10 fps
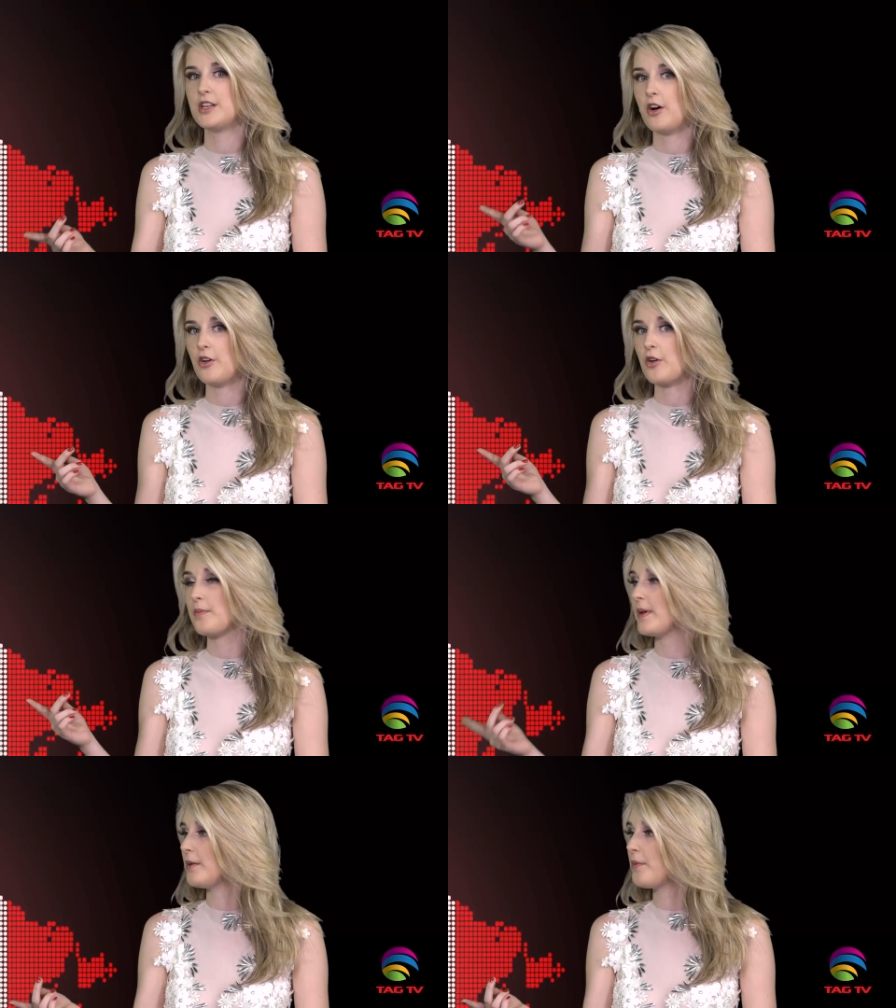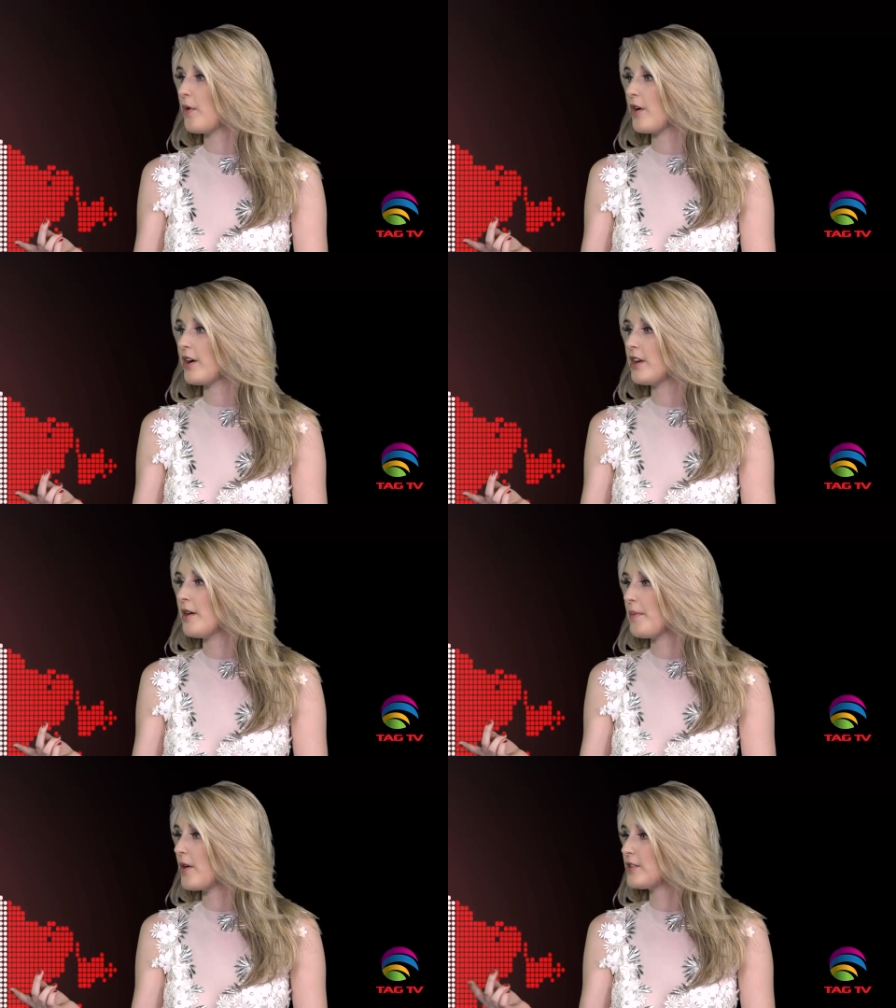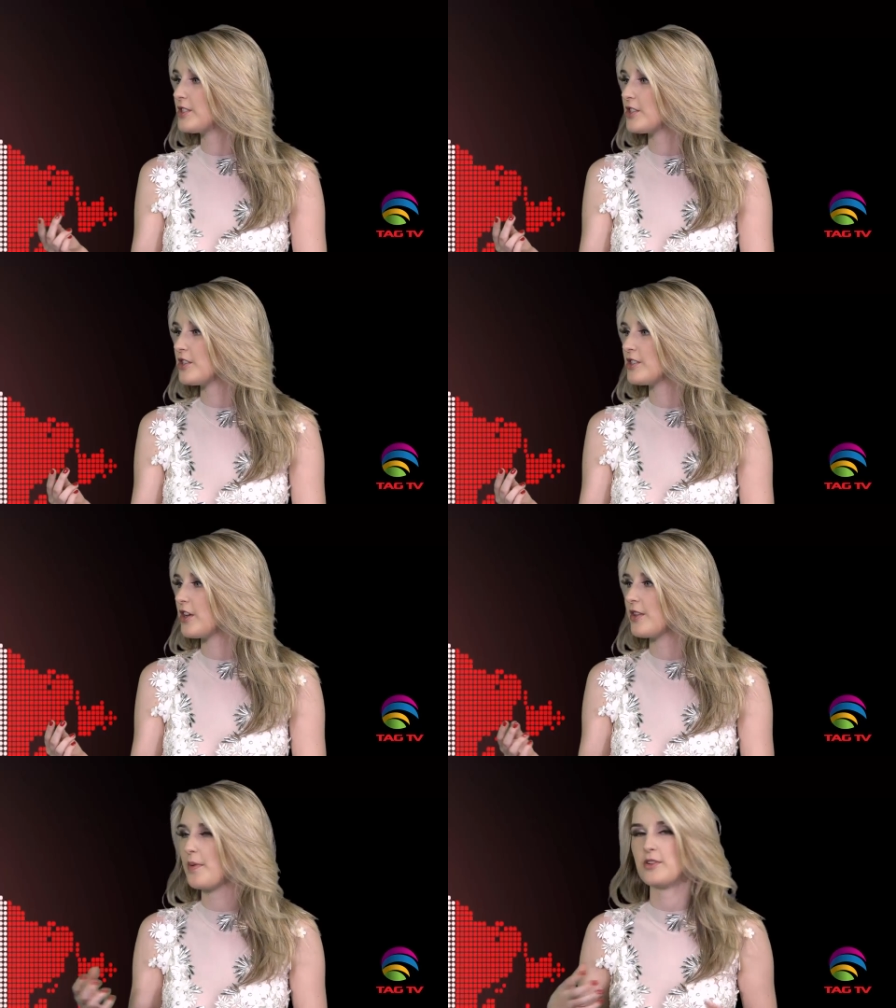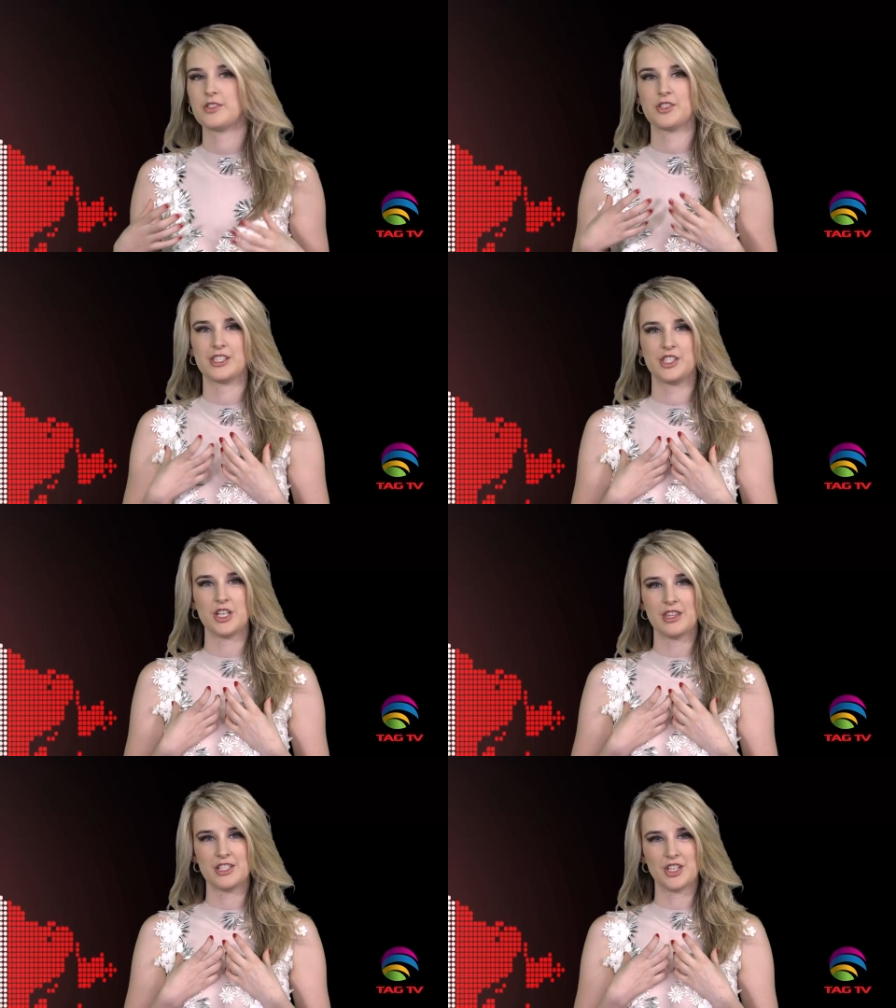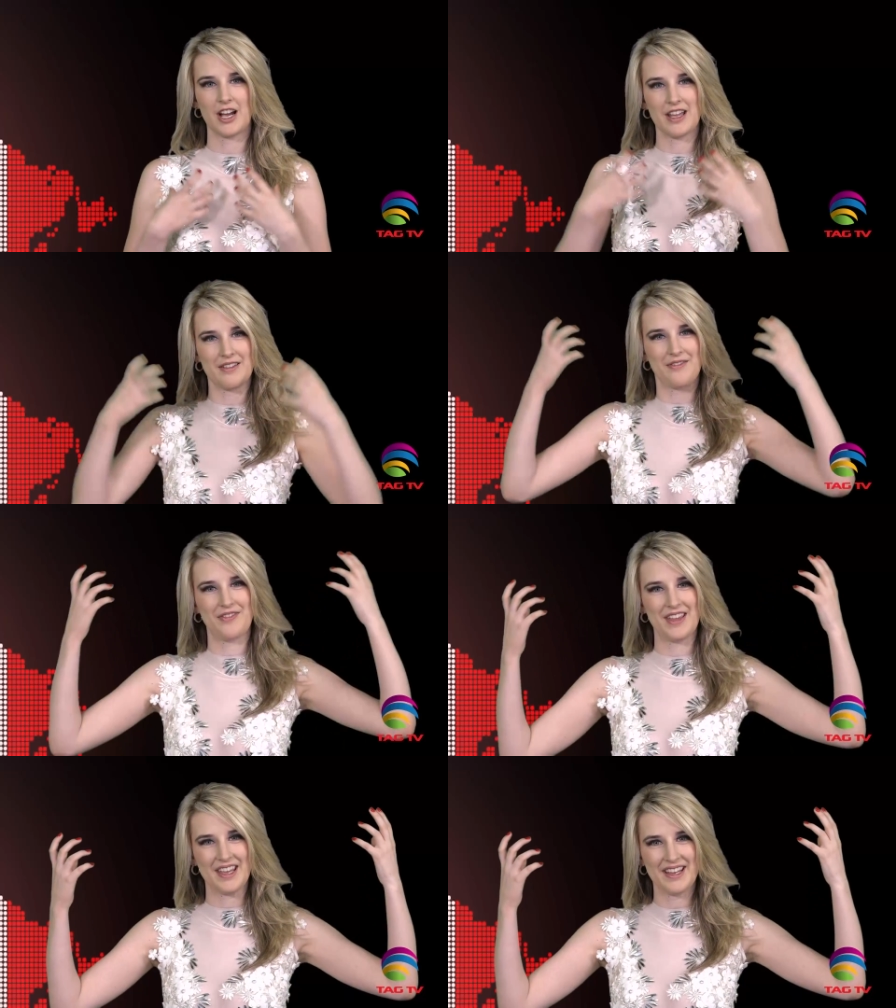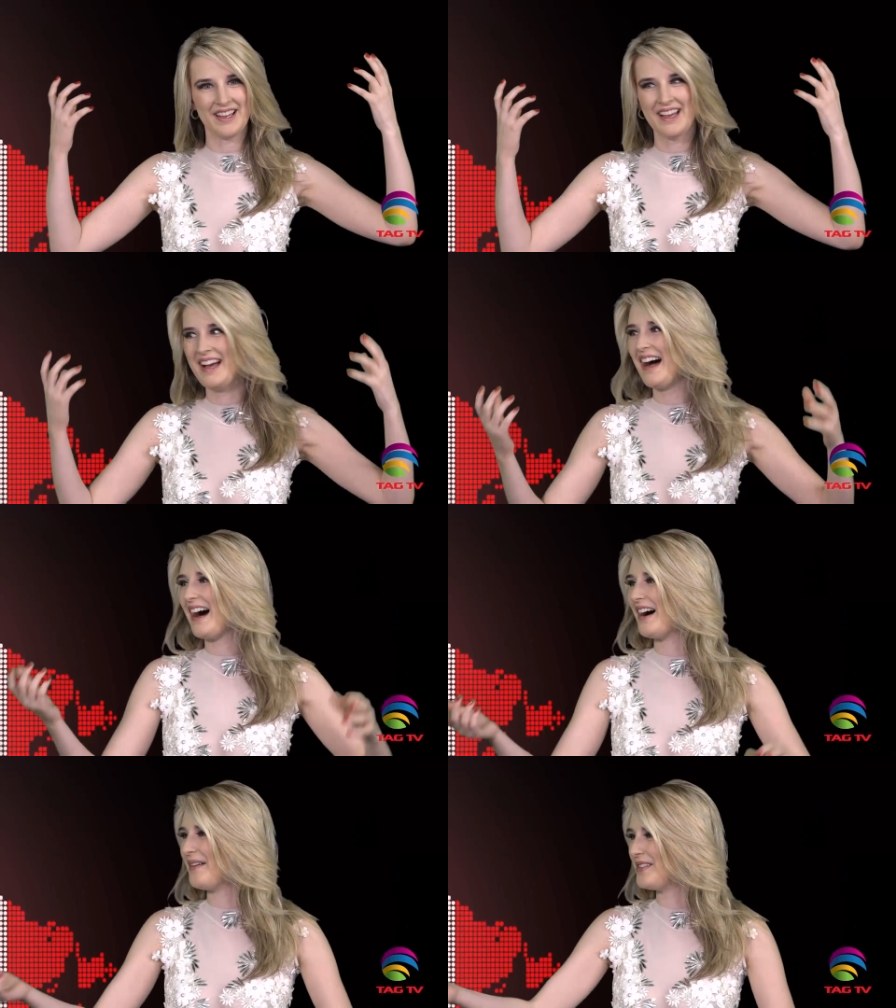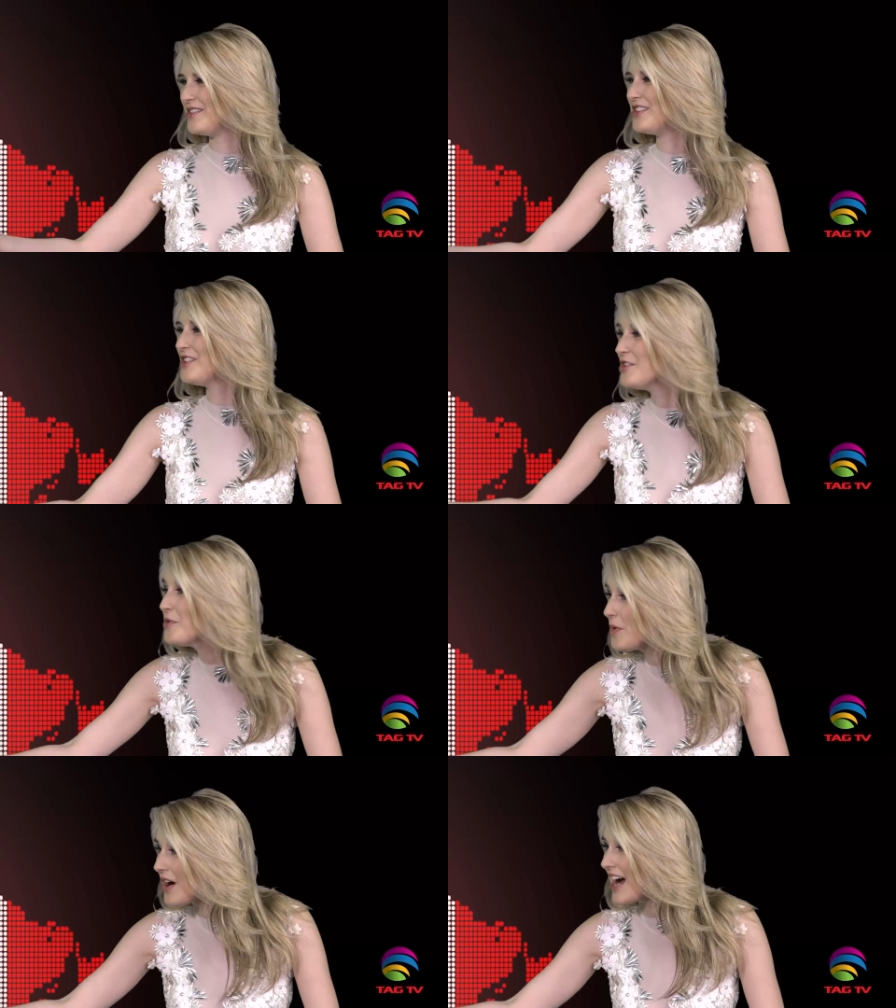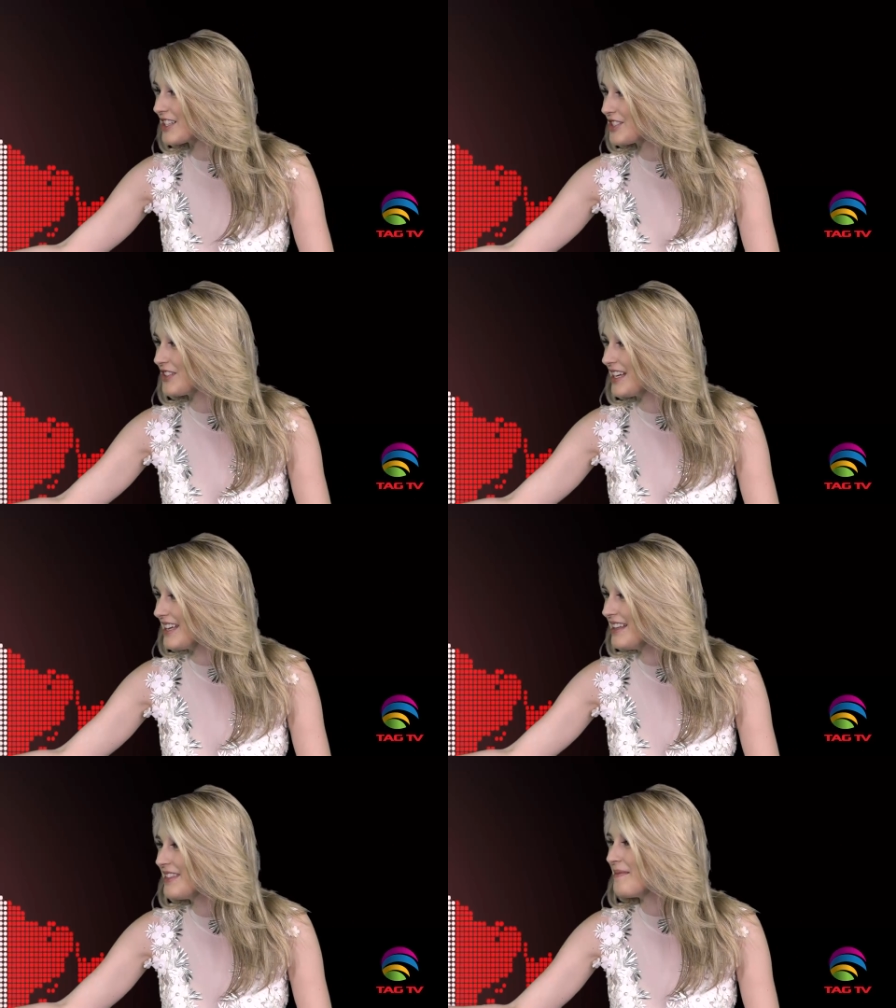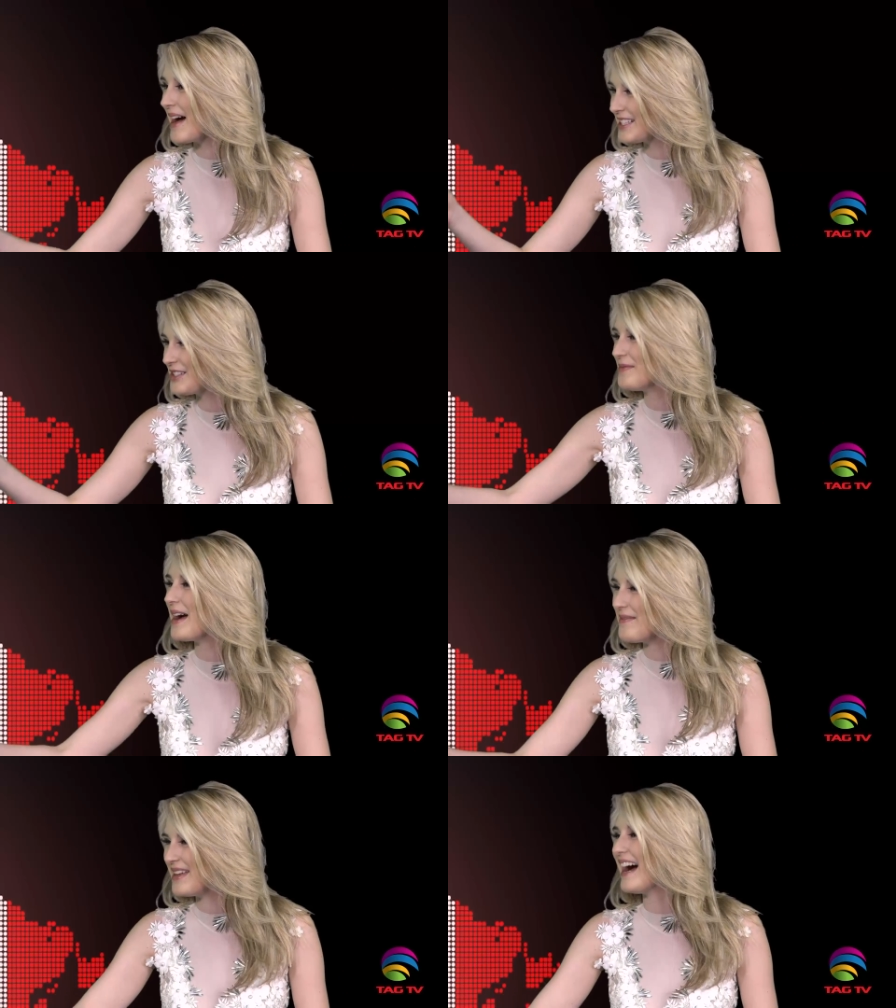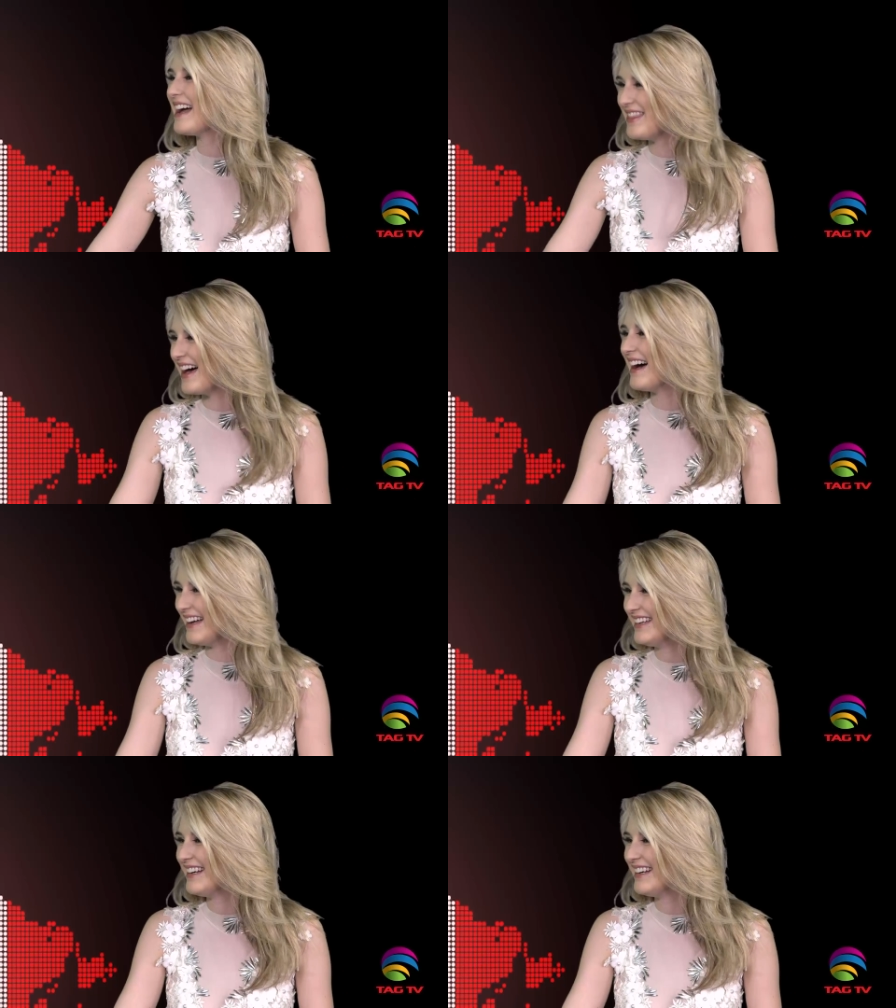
did all her billboard posters, all the posters. She had the giant V. Um, you you were actually the mastermind behind that.